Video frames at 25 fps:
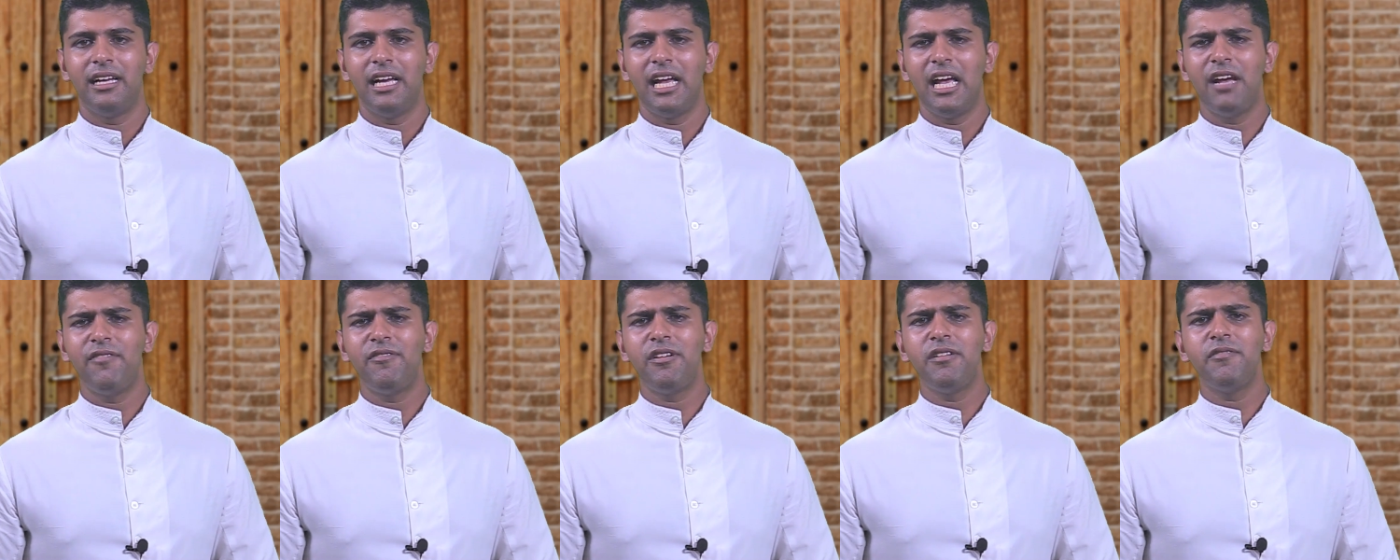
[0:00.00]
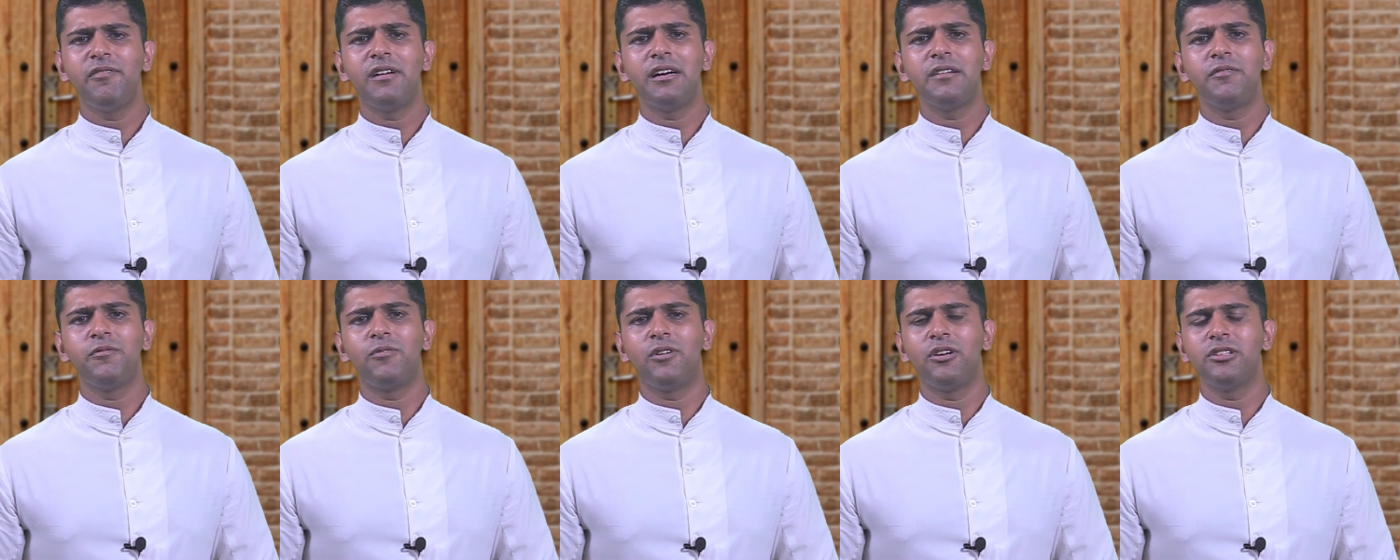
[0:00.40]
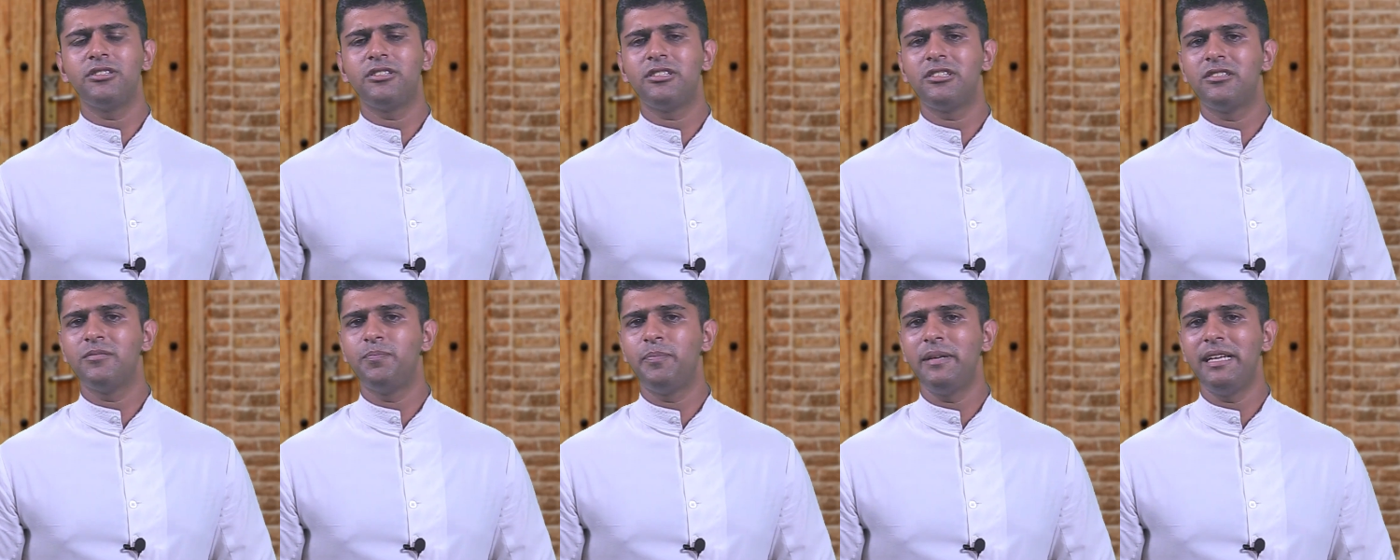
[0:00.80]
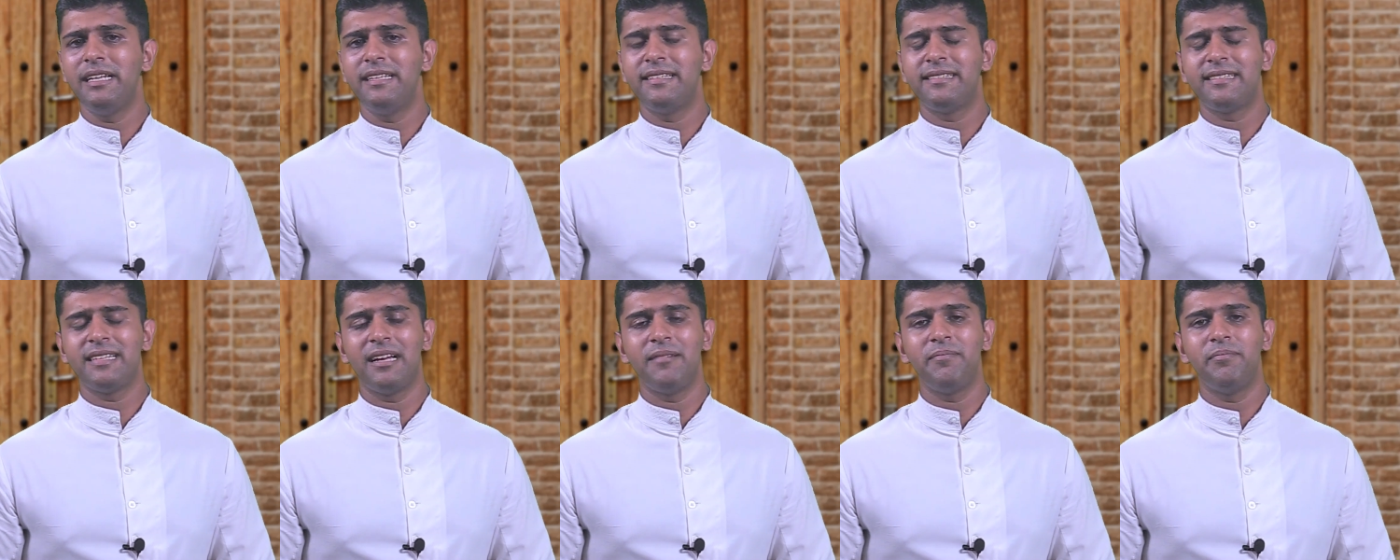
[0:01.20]
Everyone wants to be
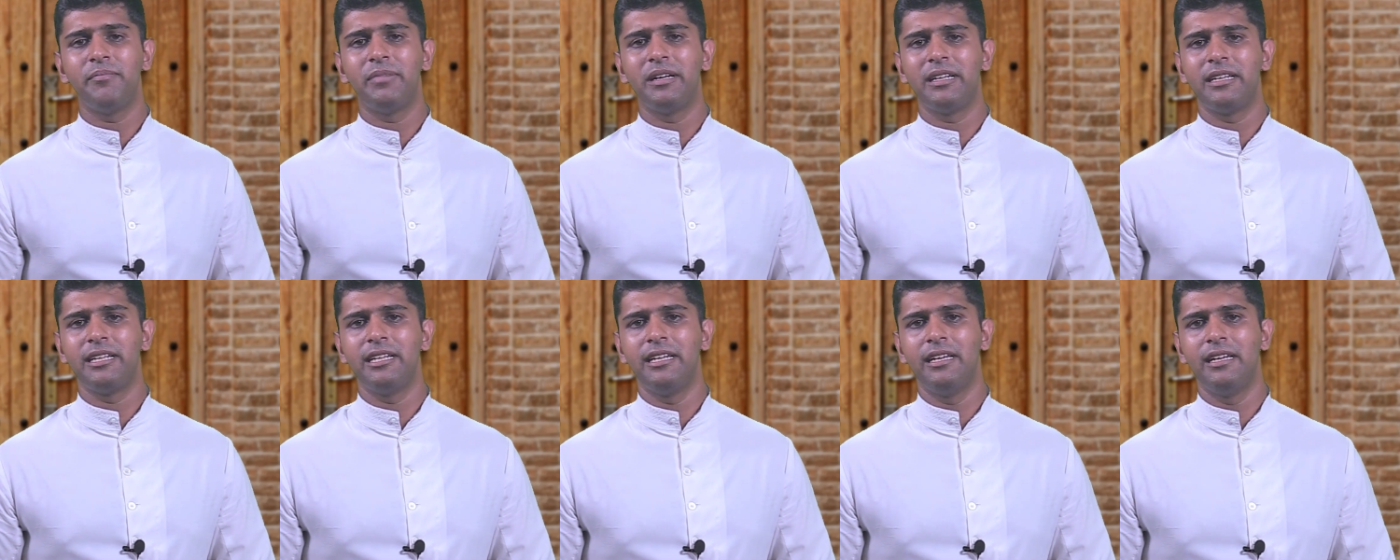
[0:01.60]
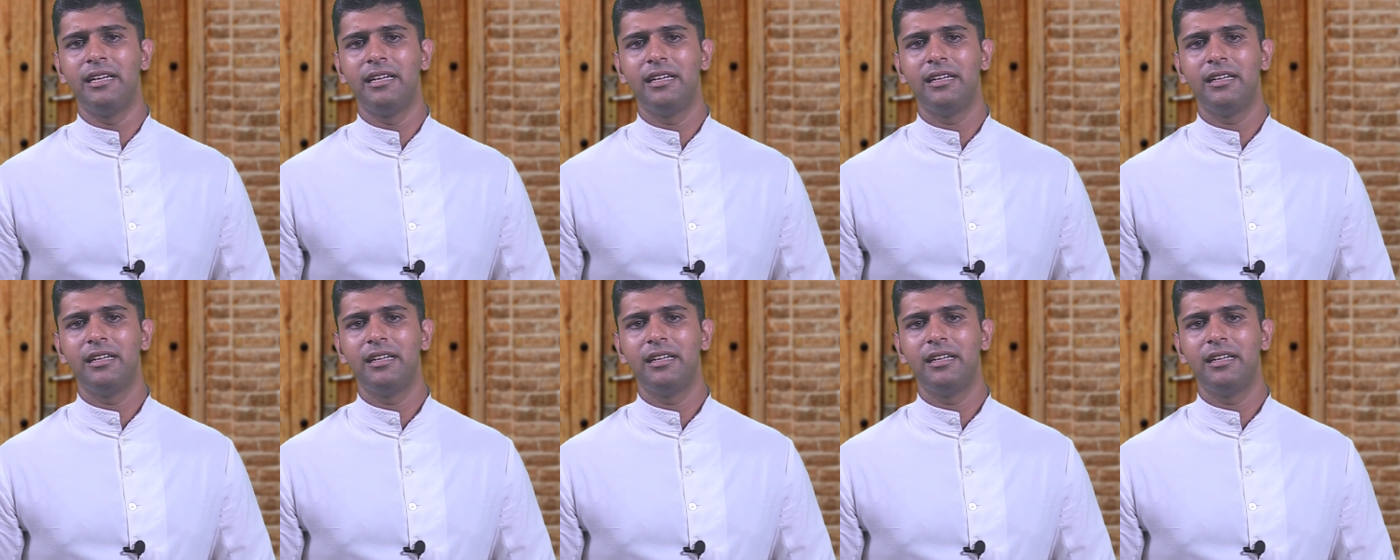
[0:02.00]
somebody.